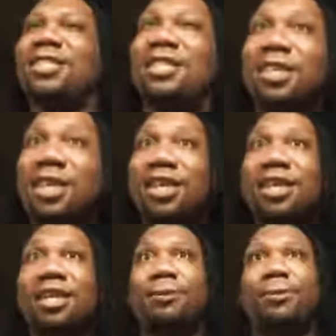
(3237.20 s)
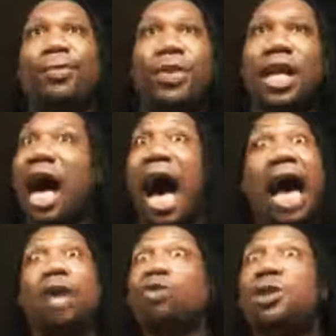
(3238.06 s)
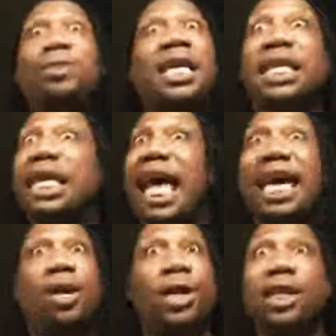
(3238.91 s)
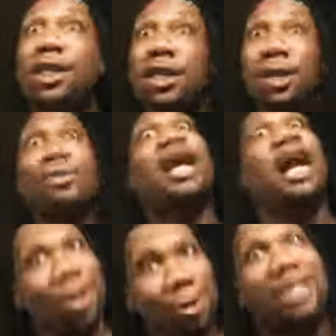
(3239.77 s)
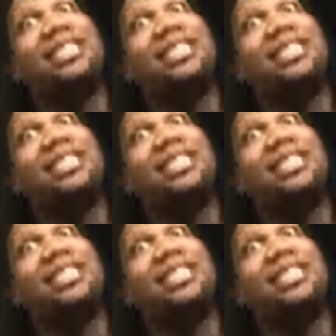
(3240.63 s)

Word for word: See? I don't speak the language, but I know